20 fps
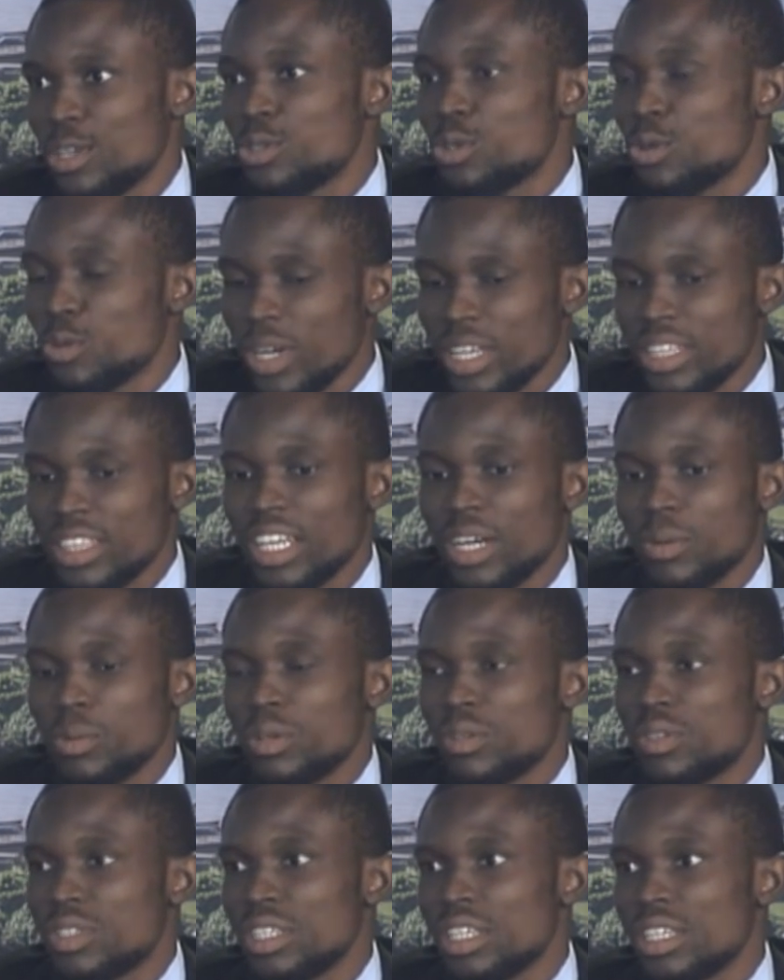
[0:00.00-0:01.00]
So right now
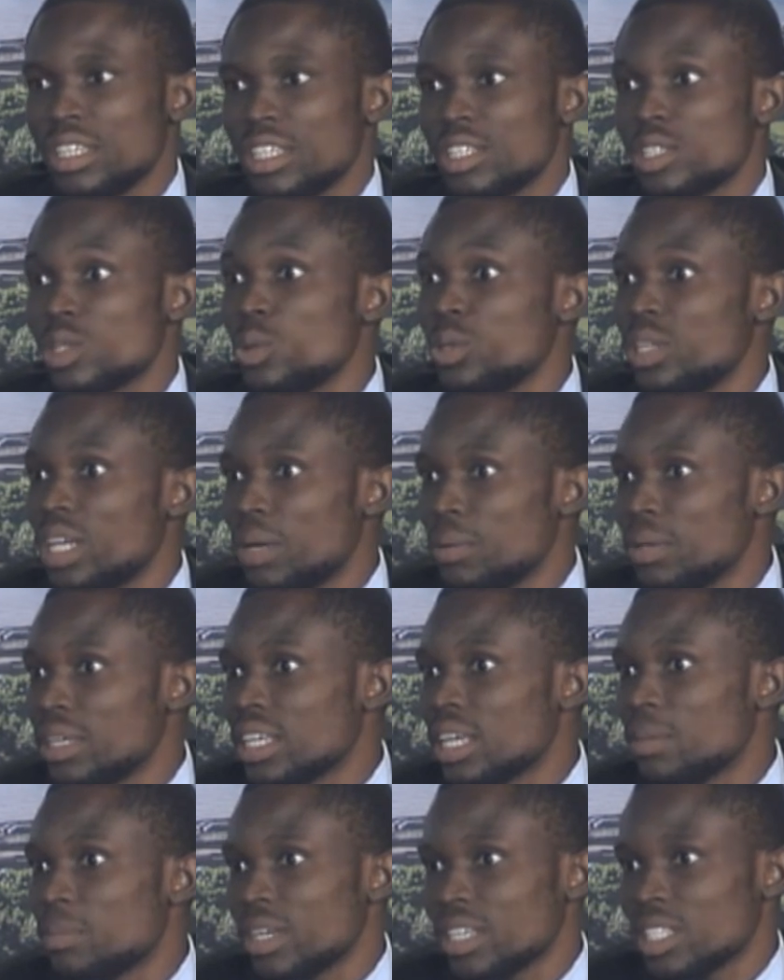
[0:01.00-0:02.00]
we're seeing a slowdown in
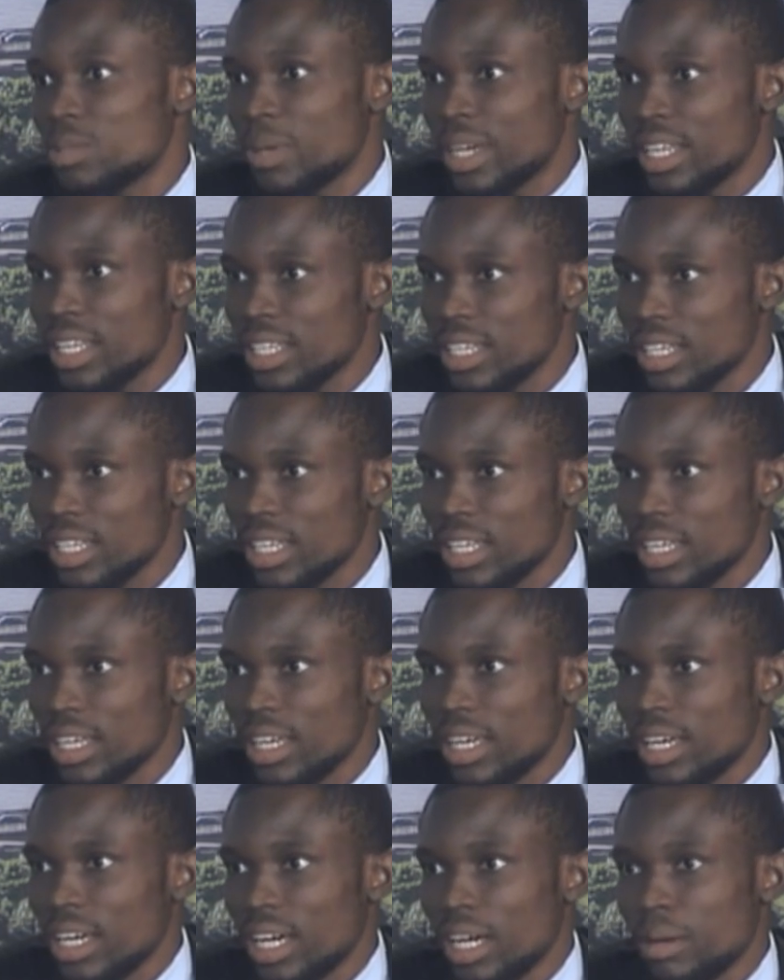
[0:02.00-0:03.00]
capex spend
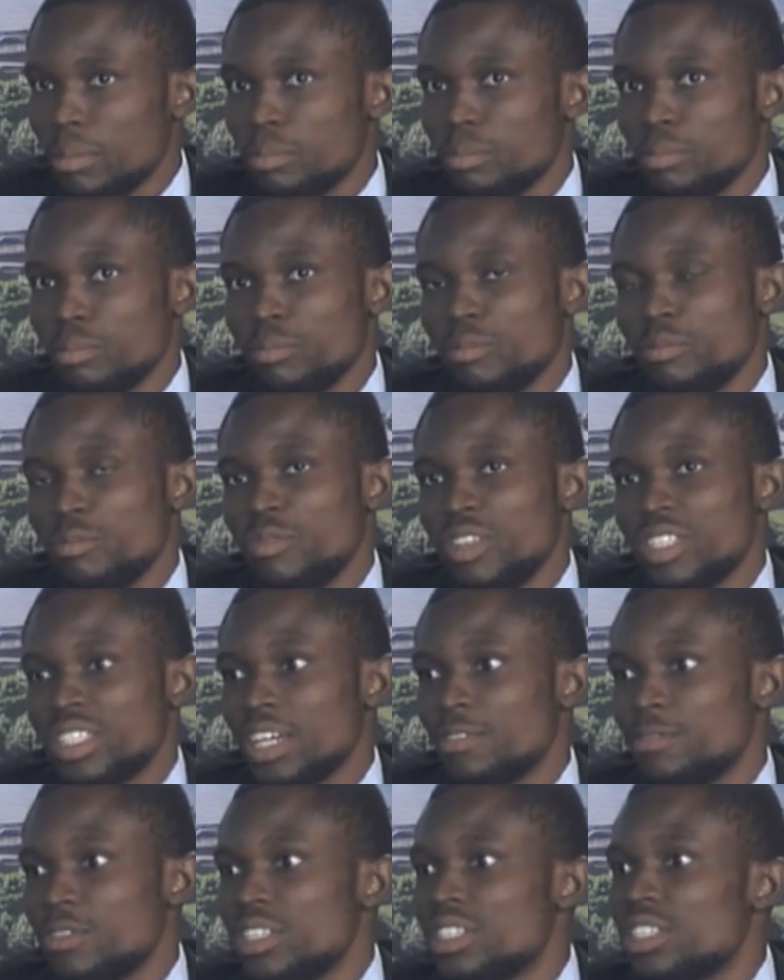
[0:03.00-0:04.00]

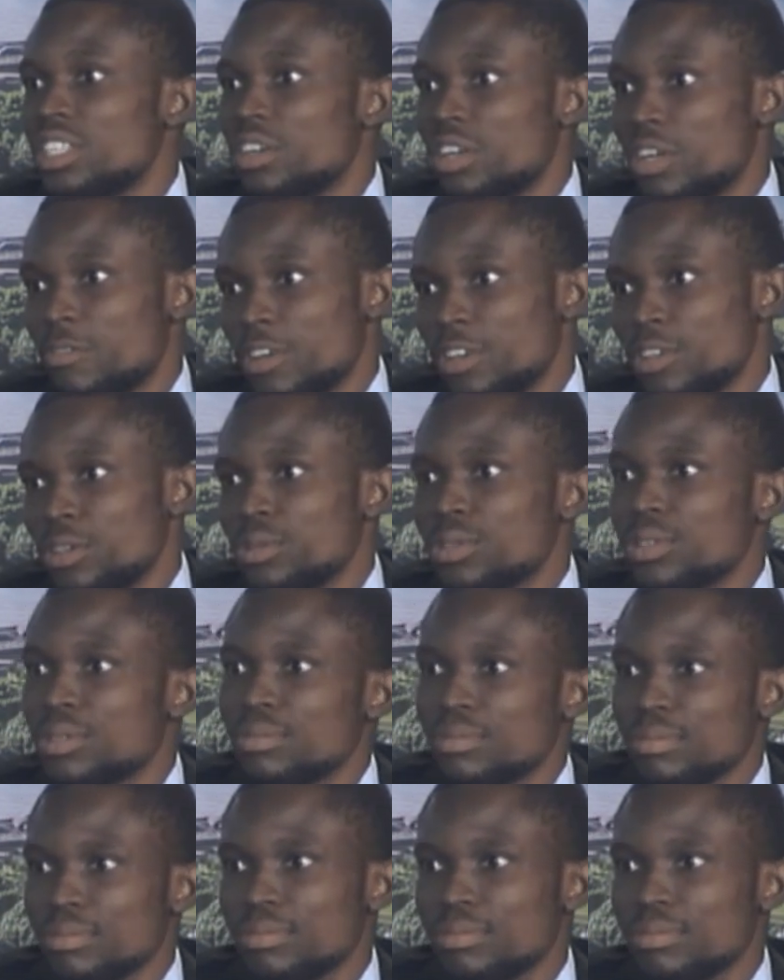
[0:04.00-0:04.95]
vis-a-vis their revenues.